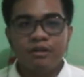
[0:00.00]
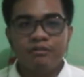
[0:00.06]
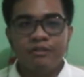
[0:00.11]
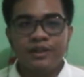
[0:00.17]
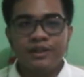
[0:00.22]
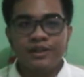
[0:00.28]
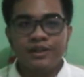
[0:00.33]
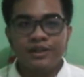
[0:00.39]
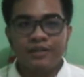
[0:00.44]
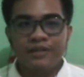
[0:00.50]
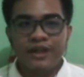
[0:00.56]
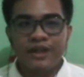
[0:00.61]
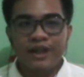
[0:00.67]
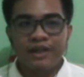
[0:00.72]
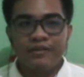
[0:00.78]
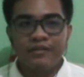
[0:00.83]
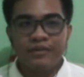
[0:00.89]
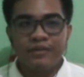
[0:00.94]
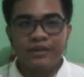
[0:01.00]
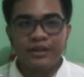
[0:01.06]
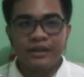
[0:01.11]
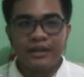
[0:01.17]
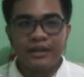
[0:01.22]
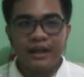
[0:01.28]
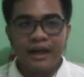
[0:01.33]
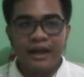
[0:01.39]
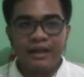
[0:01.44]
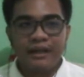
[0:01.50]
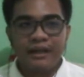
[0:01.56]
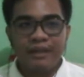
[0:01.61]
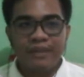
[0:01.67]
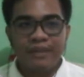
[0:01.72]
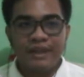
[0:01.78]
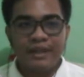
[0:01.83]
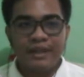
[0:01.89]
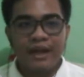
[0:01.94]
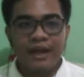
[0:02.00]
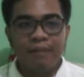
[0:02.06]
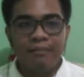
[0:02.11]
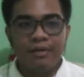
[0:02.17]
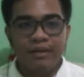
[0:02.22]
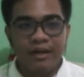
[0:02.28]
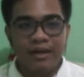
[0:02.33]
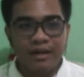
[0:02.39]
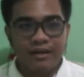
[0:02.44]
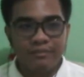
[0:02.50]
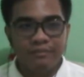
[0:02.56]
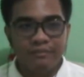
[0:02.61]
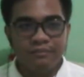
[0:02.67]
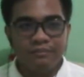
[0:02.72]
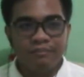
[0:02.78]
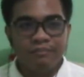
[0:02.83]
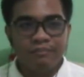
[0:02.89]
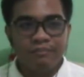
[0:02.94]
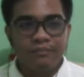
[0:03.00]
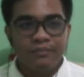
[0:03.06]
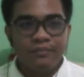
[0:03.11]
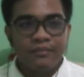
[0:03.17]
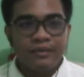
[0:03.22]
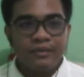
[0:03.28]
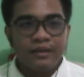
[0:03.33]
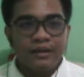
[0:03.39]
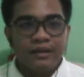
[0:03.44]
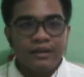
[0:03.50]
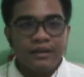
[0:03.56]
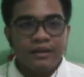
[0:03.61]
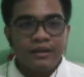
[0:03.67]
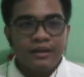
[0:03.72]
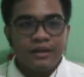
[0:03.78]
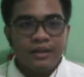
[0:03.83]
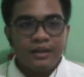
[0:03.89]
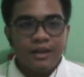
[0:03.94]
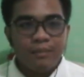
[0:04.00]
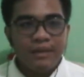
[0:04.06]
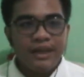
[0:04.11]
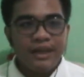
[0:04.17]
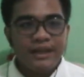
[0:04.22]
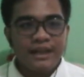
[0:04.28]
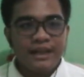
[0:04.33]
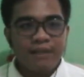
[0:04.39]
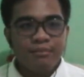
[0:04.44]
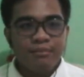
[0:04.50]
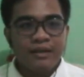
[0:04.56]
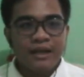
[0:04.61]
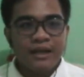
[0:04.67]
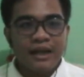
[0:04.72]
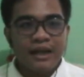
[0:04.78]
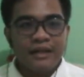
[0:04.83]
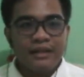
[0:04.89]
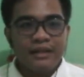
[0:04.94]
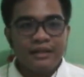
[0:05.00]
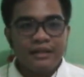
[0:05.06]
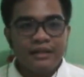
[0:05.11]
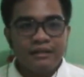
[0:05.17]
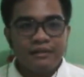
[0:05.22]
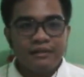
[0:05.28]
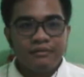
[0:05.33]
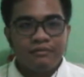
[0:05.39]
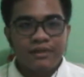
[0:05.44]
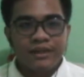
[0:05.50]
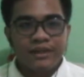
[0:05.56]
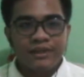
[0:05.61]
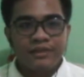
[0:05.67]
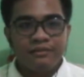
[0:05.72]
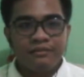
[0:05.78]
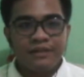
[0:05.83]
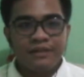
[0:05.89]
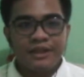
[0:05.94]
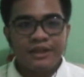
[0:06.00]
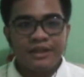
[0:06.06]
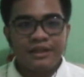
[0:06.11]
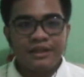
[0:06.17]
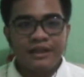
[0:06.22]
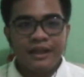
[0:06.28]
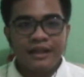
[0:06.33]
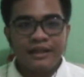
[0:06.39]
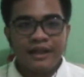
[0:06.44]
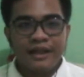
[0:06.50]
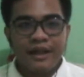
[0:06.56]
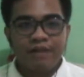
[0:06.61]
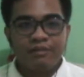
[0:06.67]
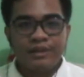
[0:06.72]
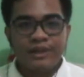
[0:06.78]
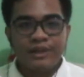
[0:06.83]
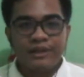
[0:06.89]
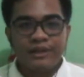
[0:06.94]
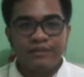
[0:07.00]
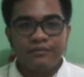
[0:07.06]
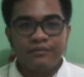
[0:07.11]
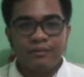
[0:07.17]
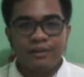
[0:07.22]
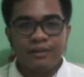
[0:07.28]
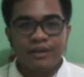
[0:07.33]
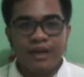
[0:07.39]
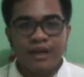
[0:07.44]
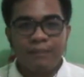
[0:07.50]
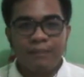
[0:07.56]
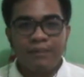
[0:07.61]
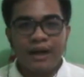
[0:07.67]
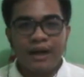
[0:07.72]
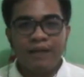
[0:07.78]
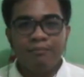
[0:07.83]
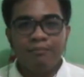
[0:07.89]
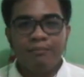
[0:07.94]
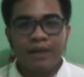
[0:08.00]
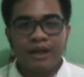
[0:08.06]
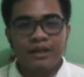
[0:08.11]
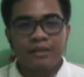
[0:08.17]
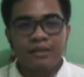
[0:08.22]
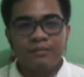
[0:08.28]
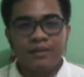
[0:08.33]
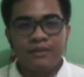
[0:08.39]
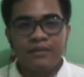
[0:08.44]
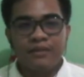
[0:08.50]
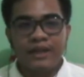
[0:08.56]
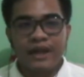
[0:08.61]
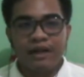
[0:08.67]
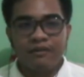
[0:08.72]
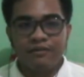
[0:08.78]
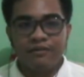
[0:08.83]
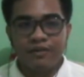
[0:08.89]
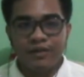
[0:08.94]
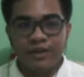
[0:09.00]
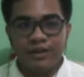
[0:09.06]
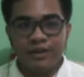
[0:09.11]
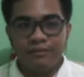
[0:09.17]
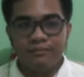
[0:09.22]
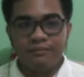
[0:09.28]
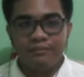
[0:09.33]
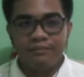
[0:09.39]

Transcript: region of the airfoil and the mean camber line. The mean camber line, which is the region that is equidistant from the top and bottom of the airfoil.